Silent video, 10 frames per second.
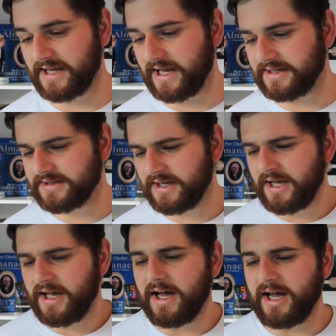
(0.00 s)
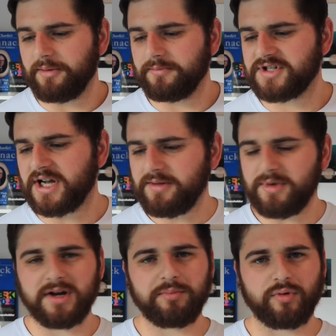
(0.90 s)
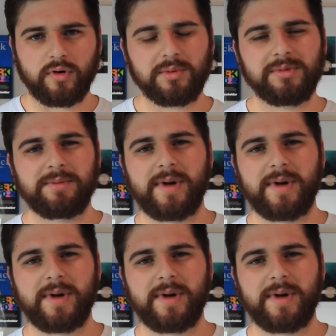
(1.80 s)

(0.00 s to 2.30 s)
And Charlie Munger probably